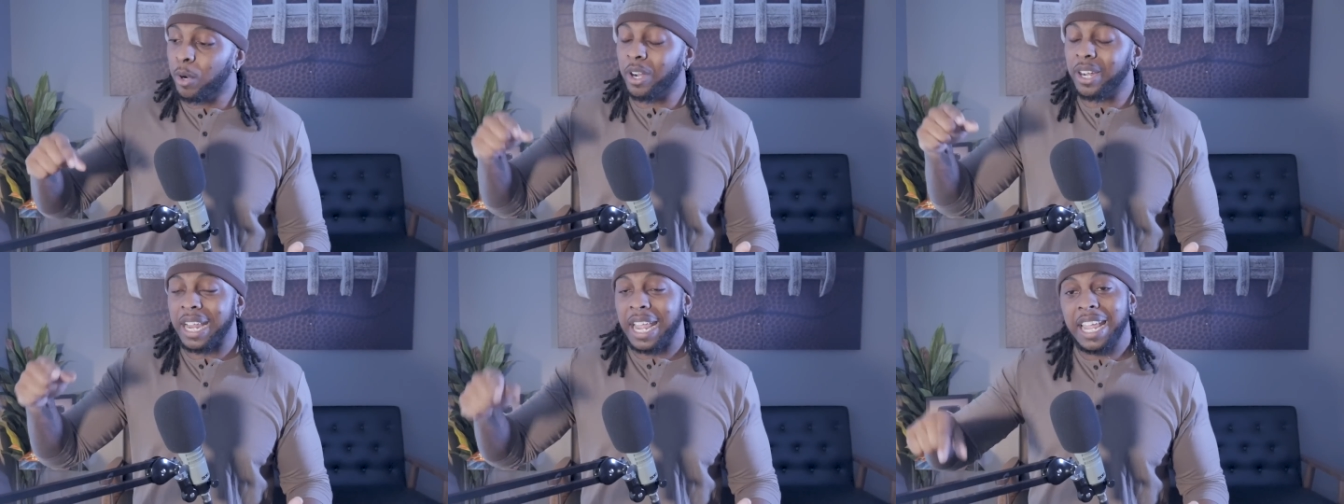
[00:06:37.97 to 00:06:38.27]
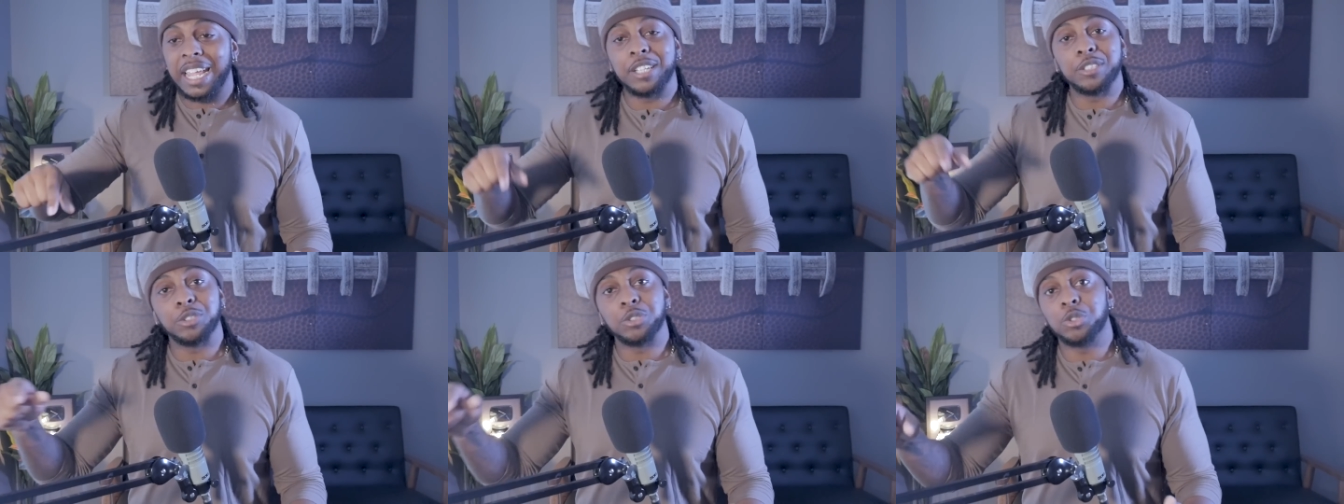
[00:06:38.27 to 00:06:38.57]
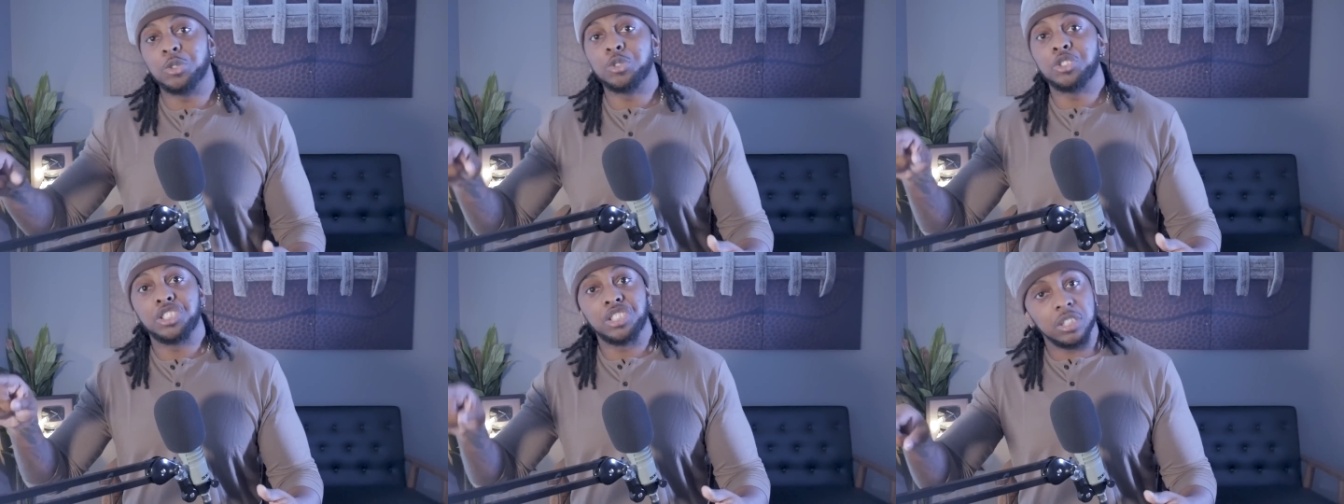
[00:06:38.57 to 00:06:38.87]
Mark
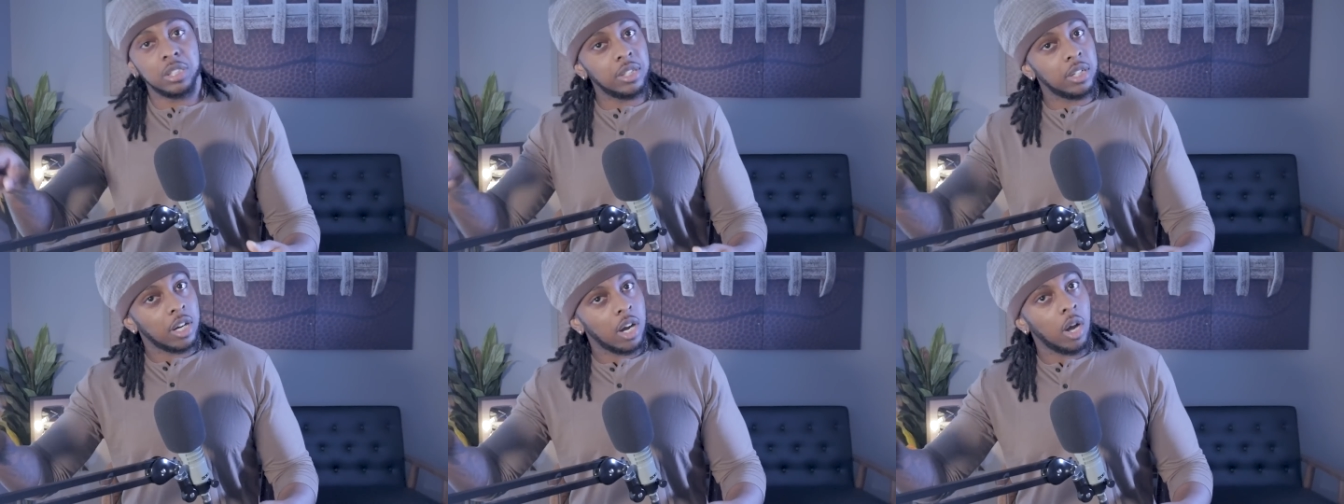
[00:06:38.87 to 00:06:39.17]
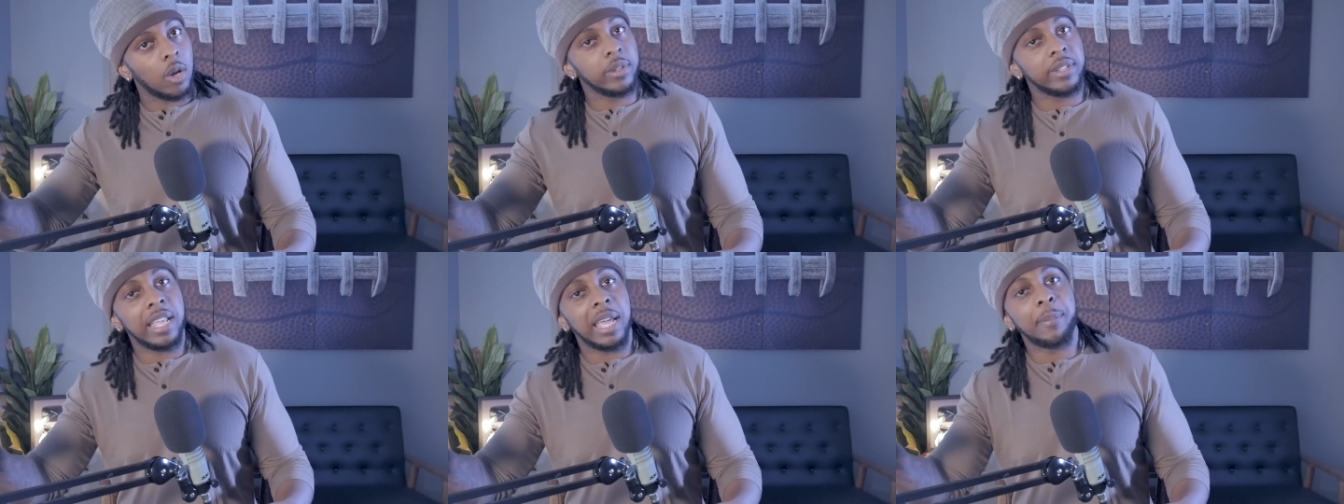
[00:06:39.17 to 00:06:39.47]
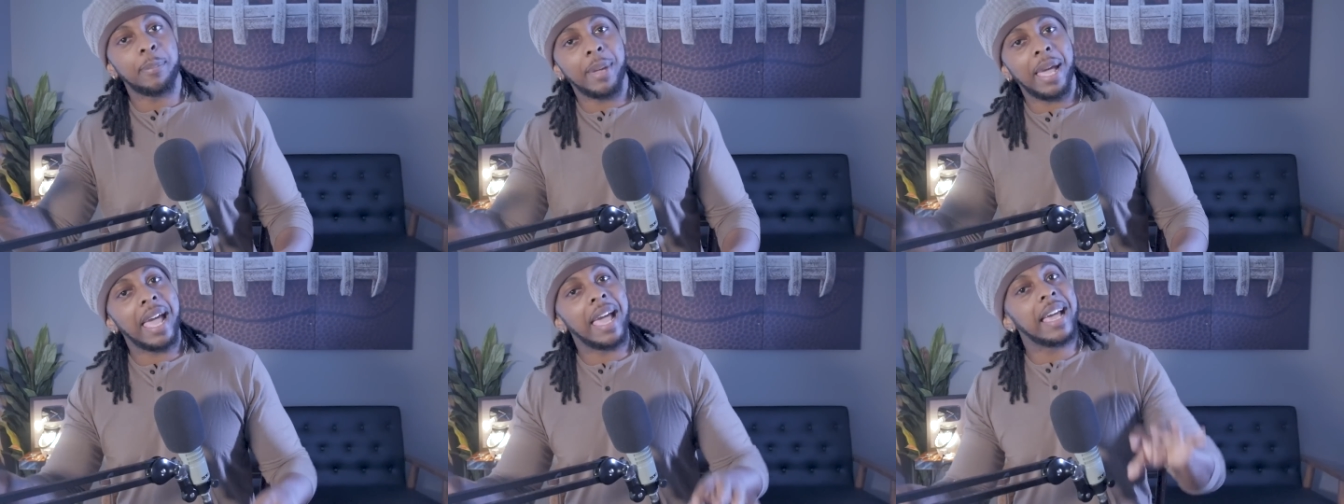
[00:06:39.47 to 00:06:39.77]
Andrews should have caught
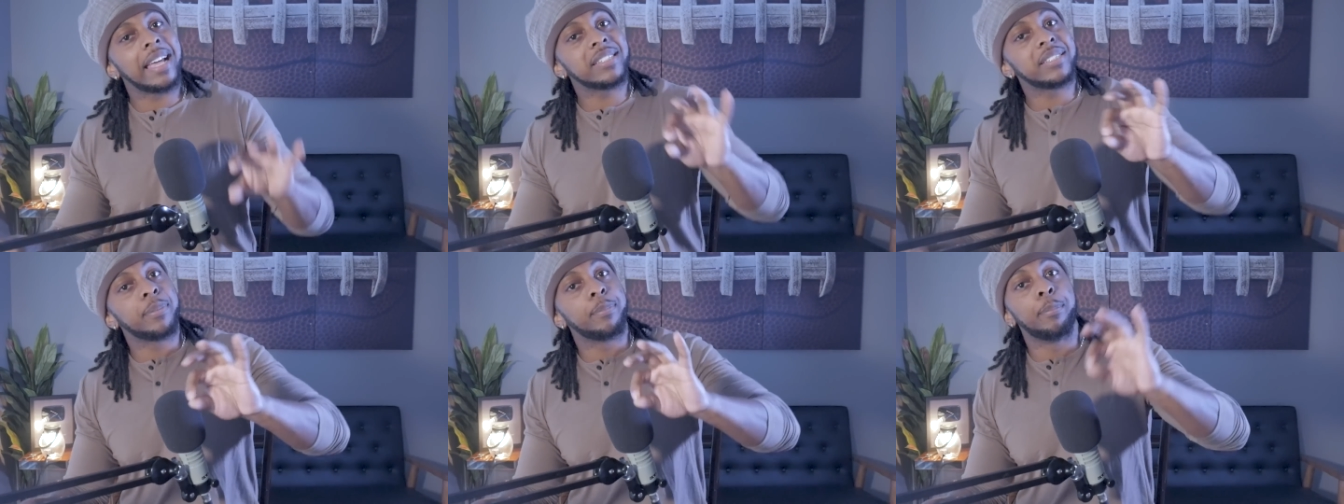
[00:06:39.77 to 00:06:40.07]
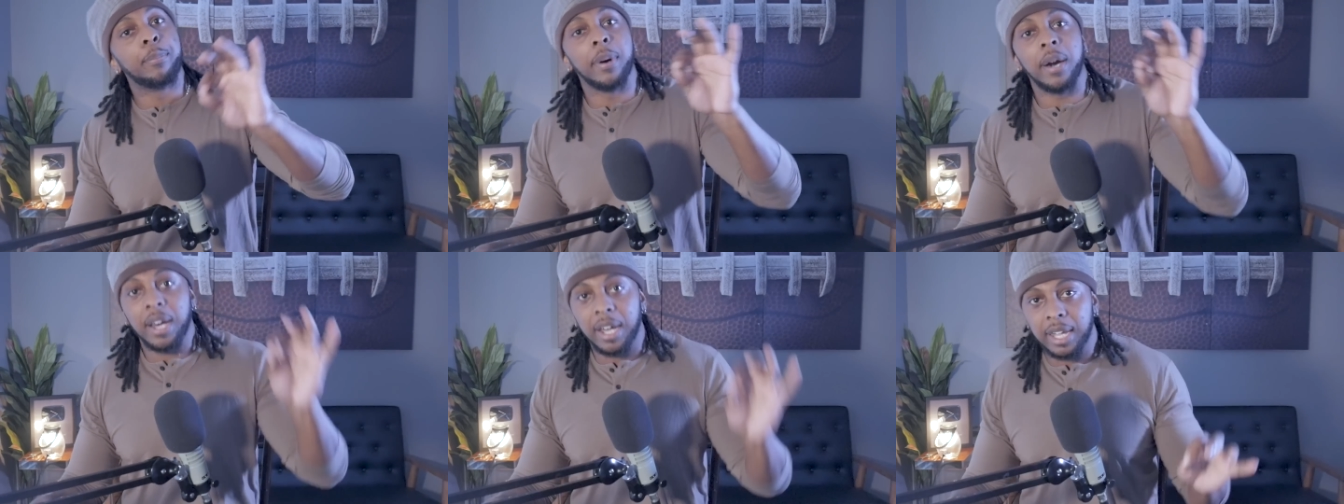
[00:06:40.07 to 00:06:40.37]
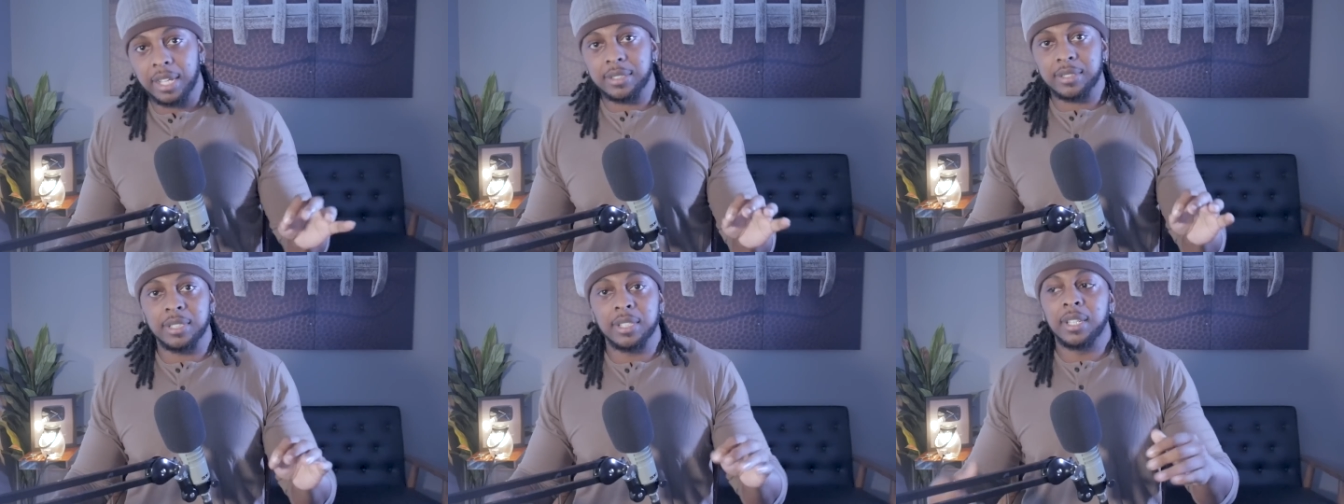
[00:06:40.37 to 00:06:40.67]
that pass,
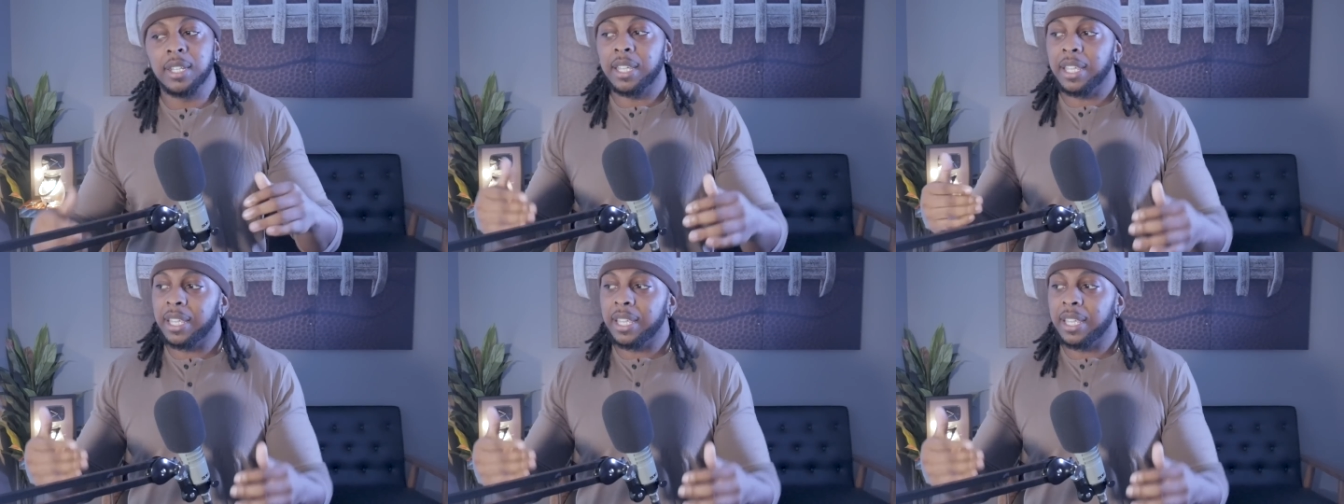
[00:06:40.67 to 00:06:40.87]
but